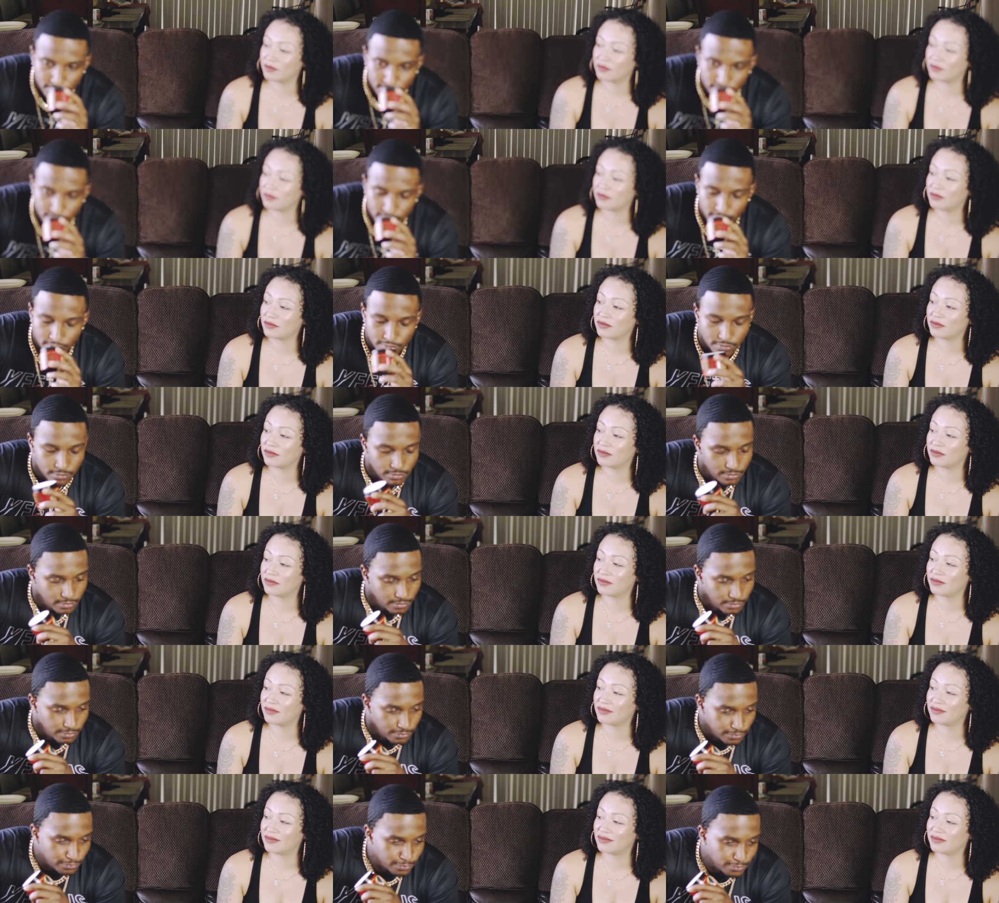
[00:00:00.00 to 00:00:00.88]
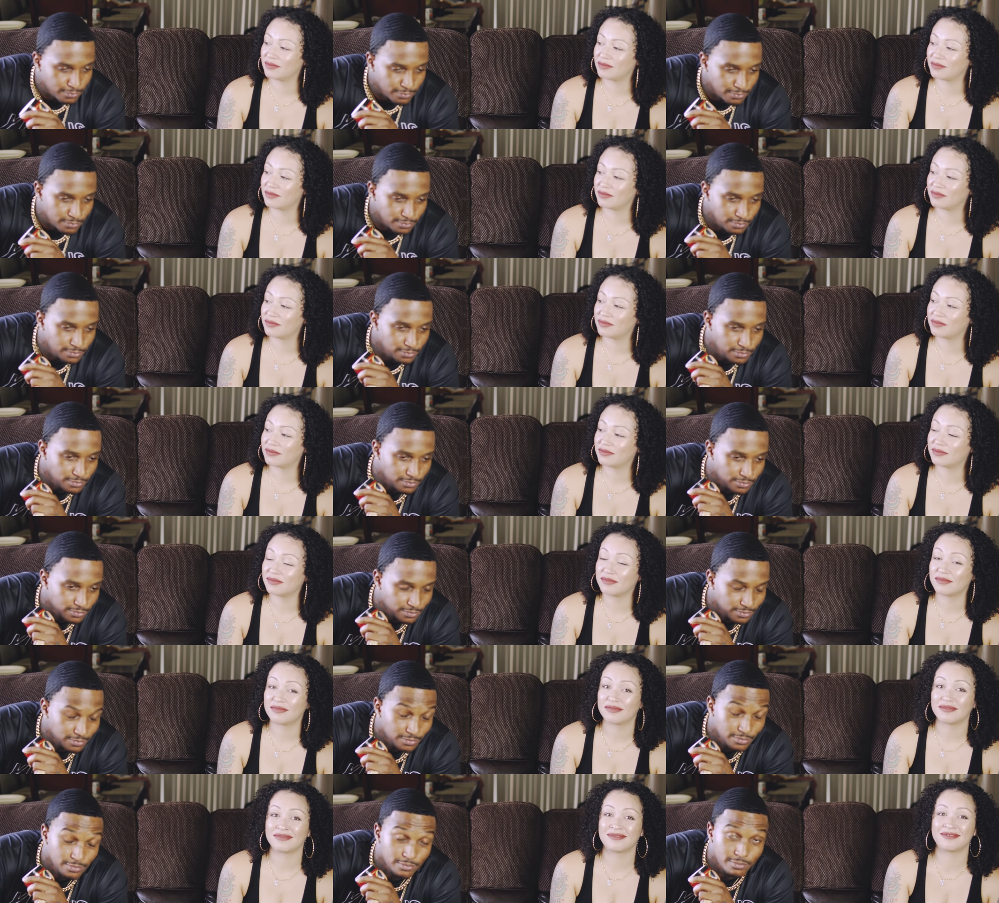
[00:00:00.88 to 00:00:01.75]

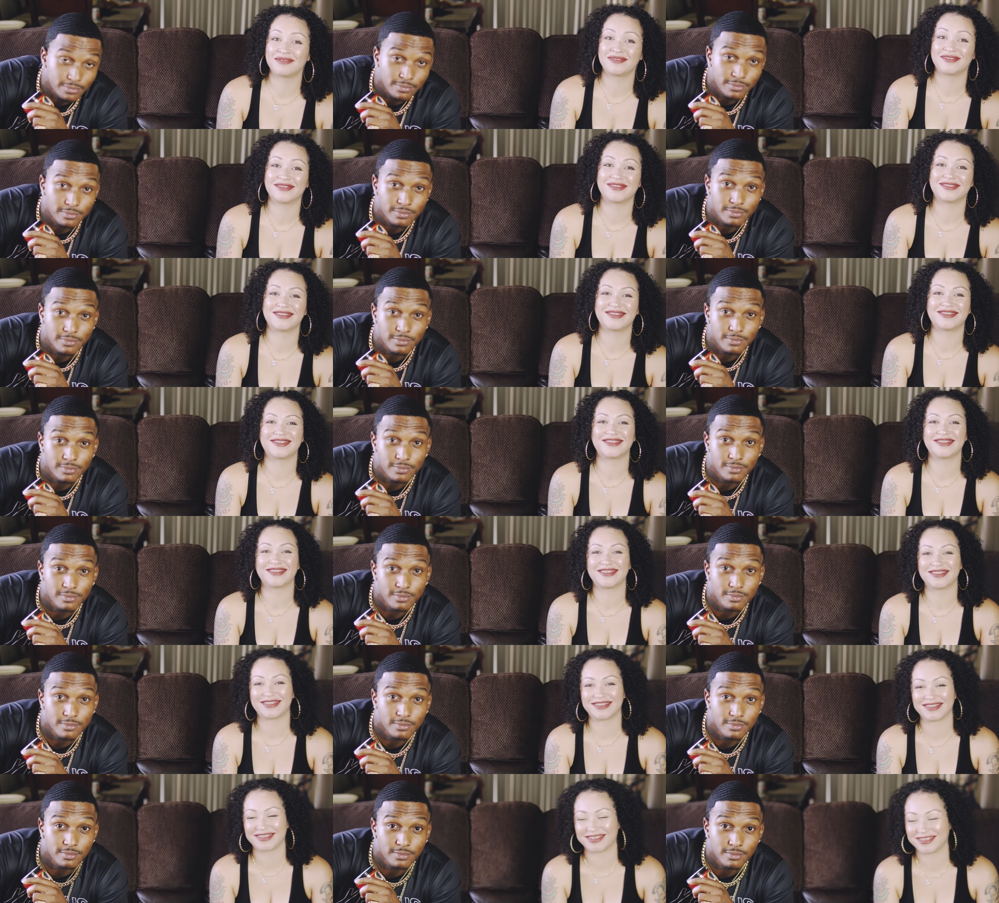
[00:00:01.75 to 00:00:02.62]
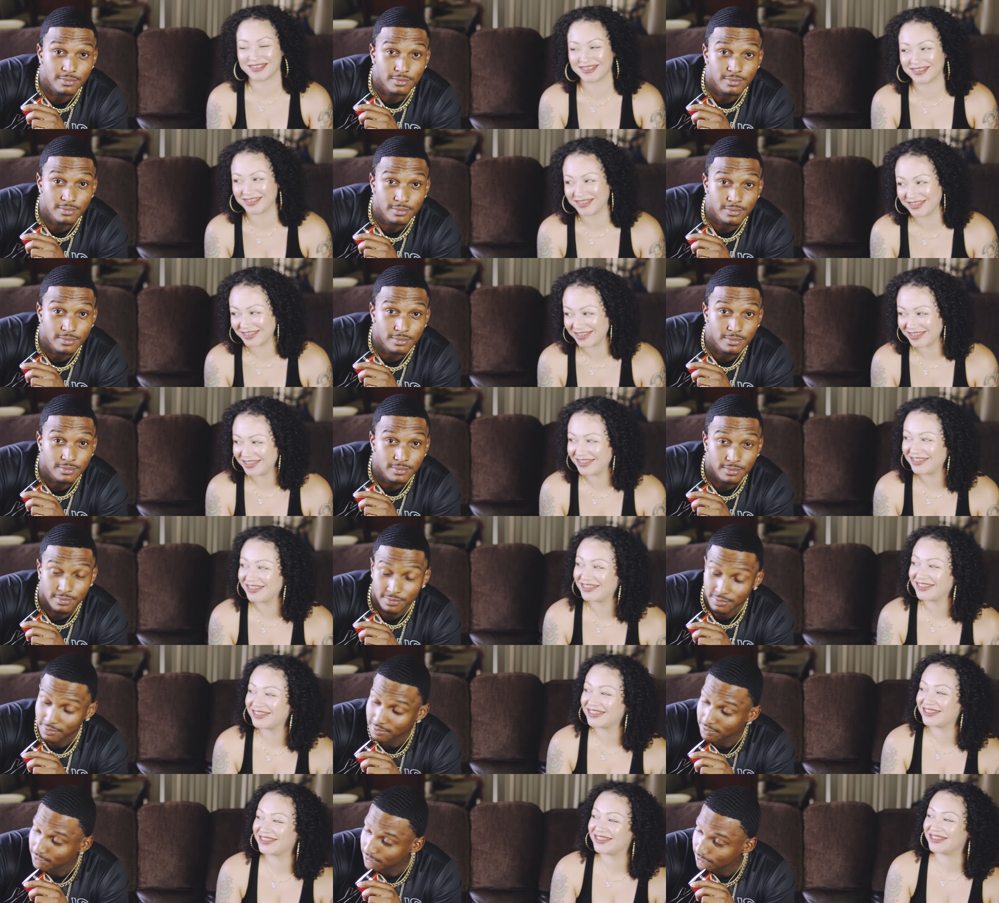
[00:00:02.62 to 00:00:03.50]

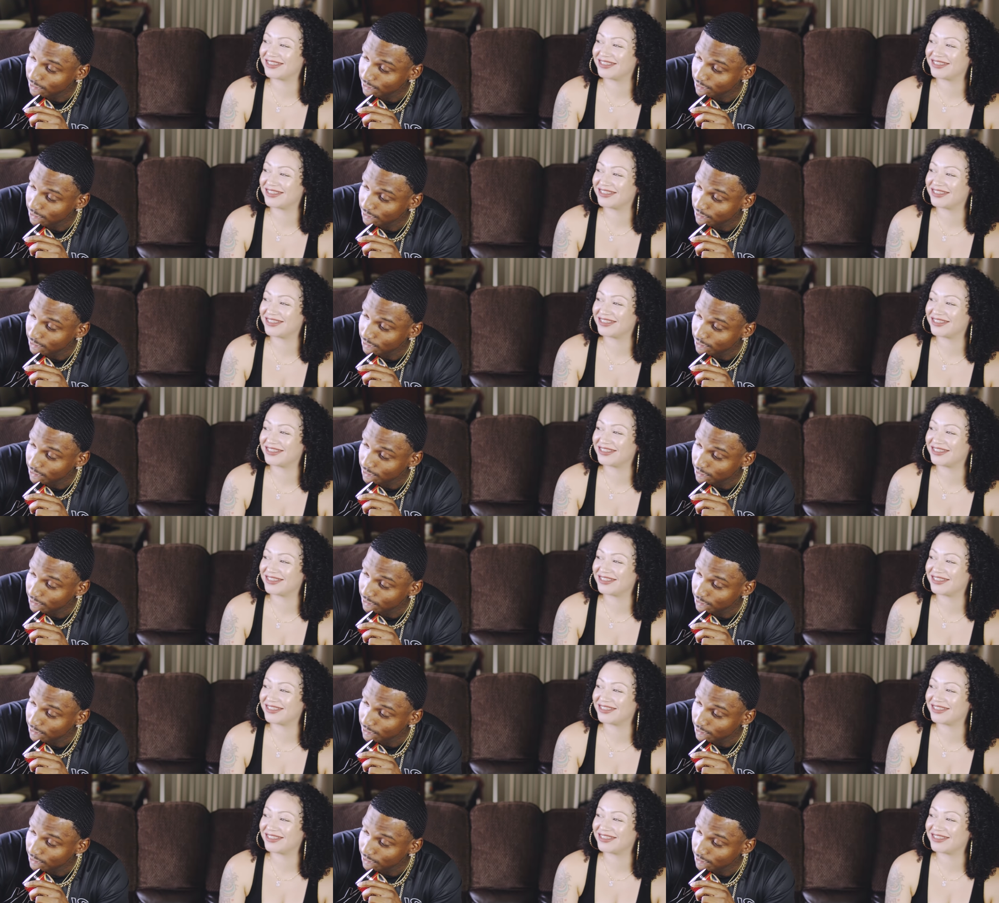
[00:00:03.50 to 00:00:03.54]
Nobody speaks.